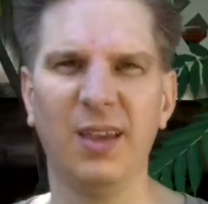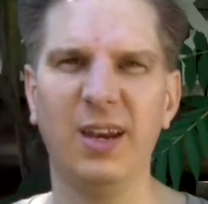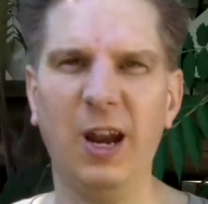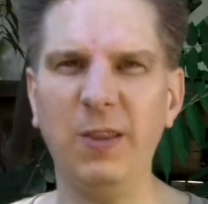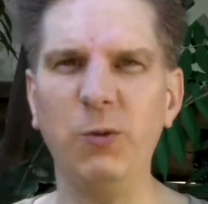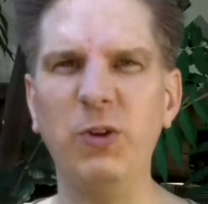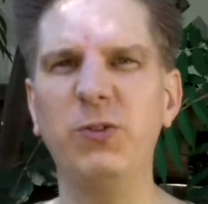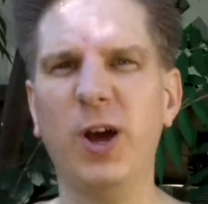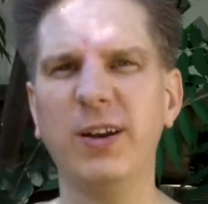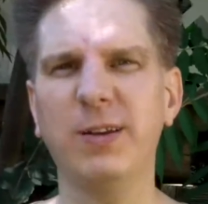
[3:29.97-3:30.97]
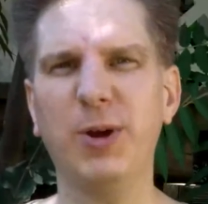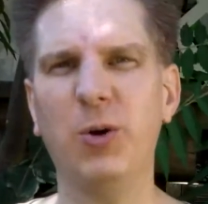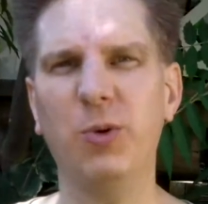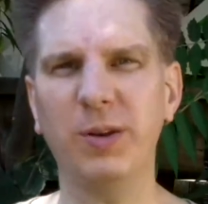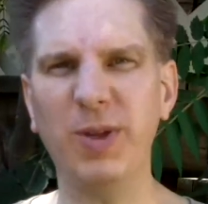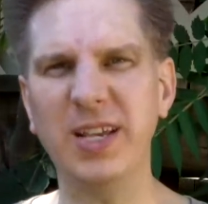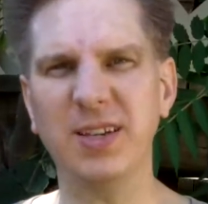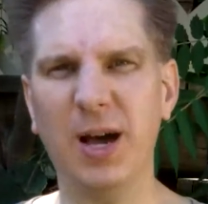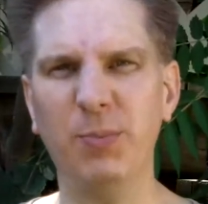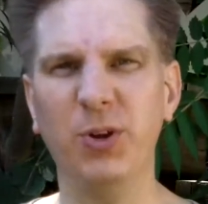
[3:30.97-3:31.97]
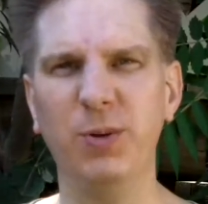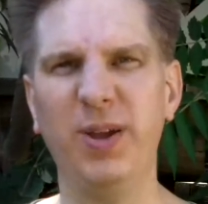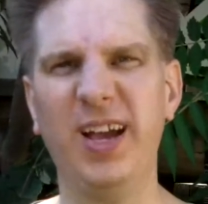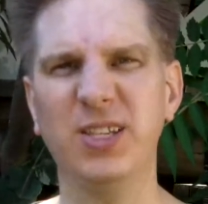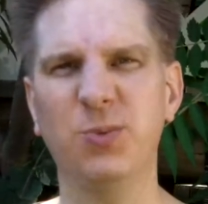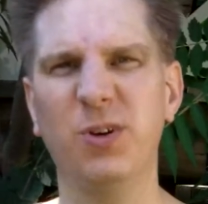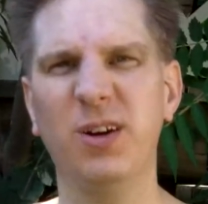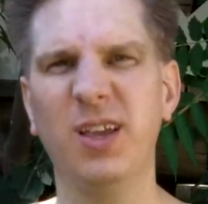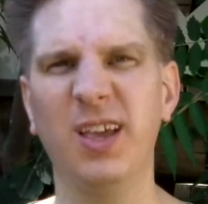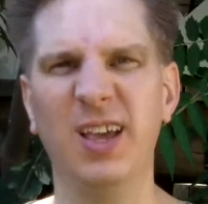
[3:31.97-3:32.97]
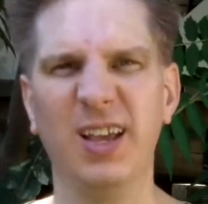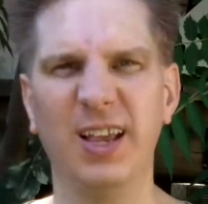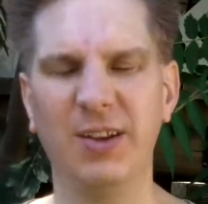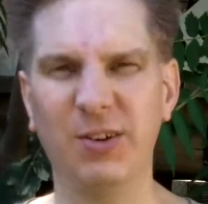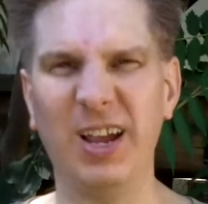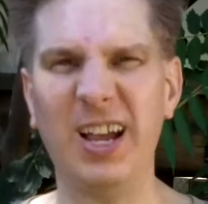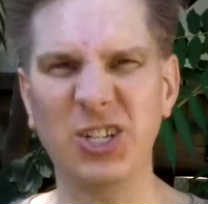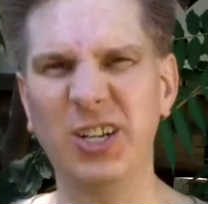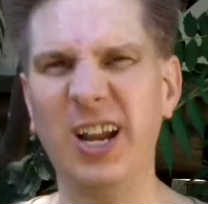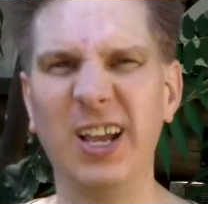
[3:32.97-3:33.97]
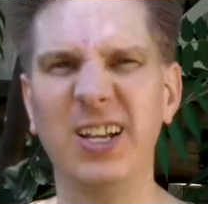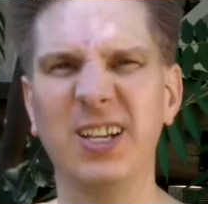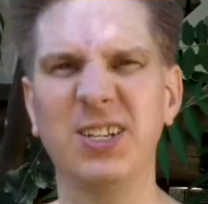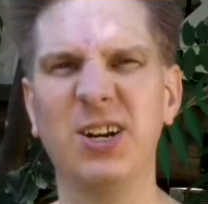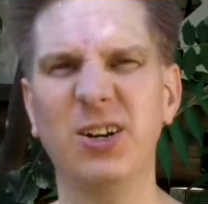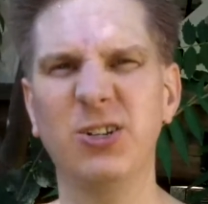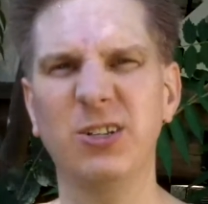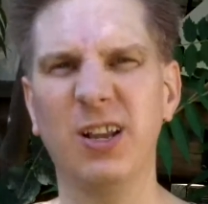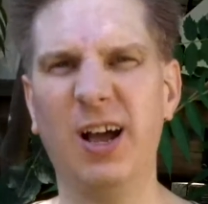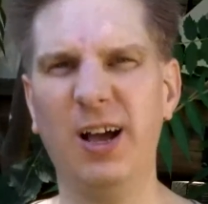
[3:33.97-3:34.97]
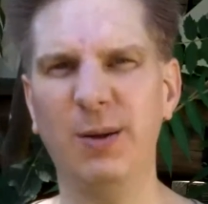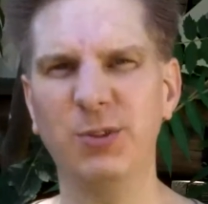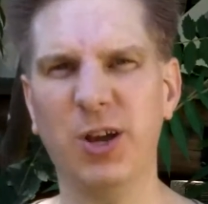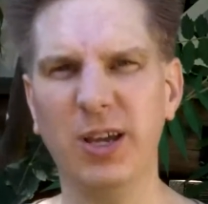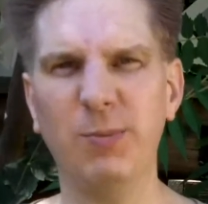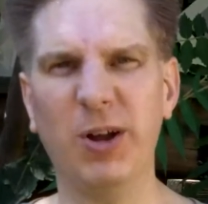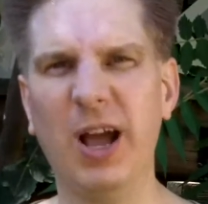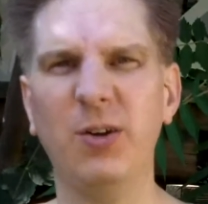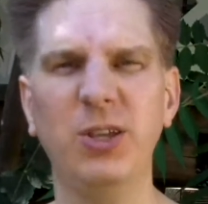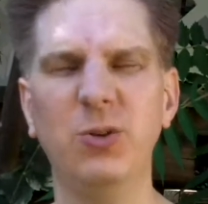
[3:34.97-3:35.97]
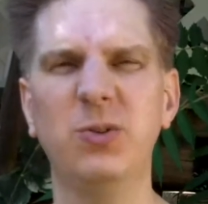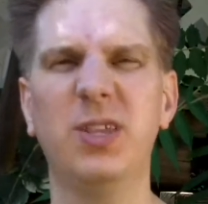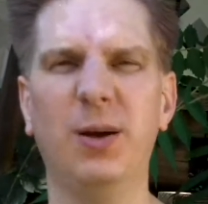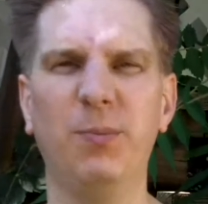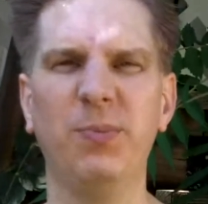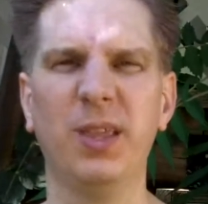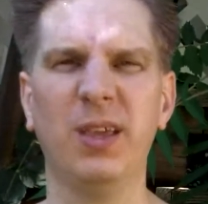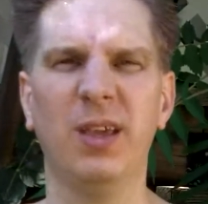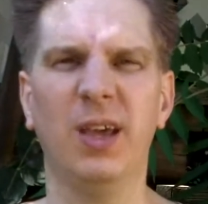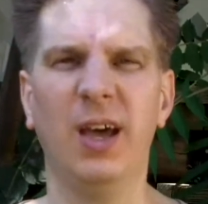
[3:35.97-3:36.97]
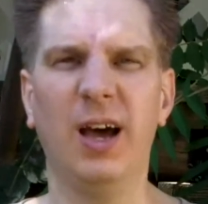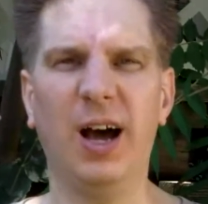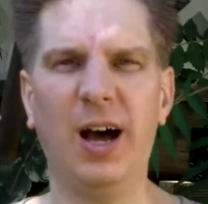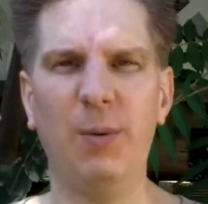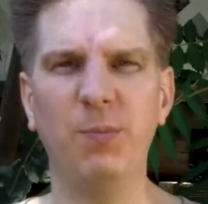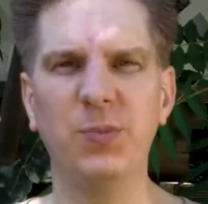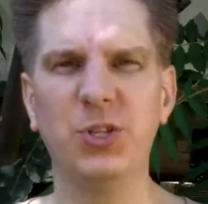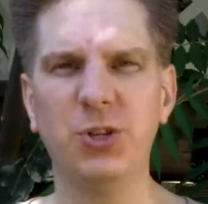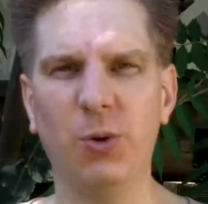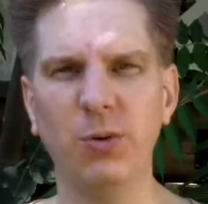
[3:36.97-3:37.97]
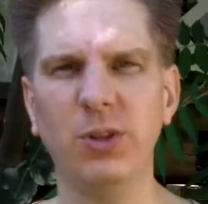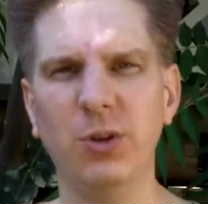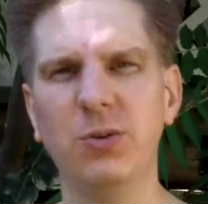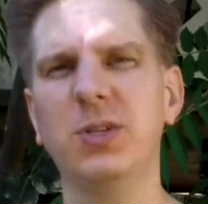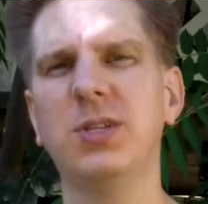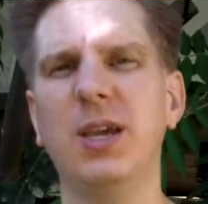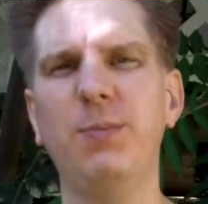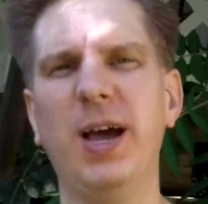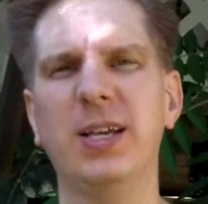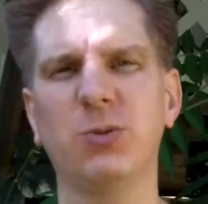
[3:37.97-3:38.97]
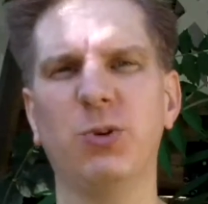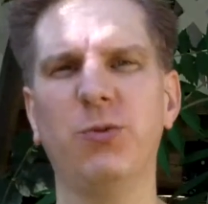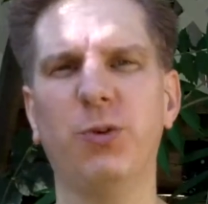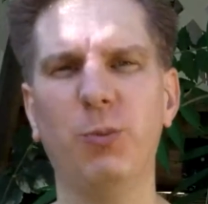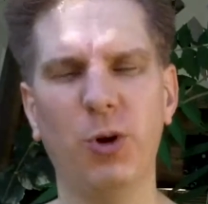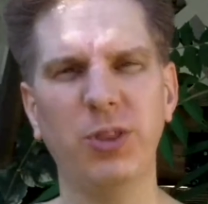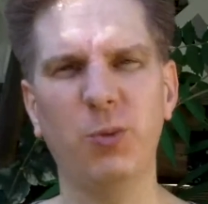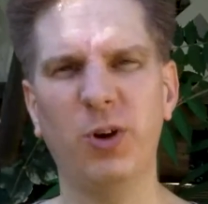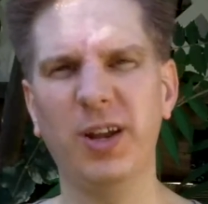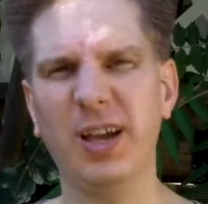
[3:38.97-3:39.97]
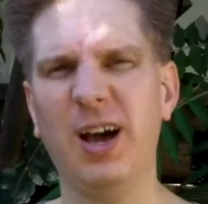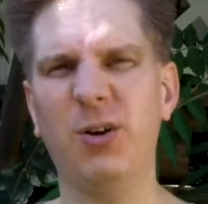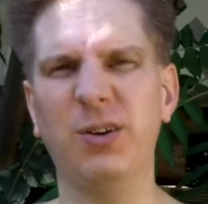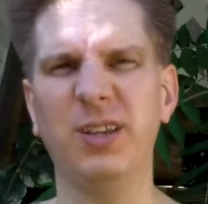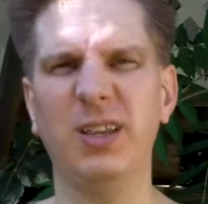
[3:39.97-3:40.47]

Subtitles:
Now that we've talked about what makes up a good password, we're actually not going to start talking about how to use them. Don't use the same password for more than one account.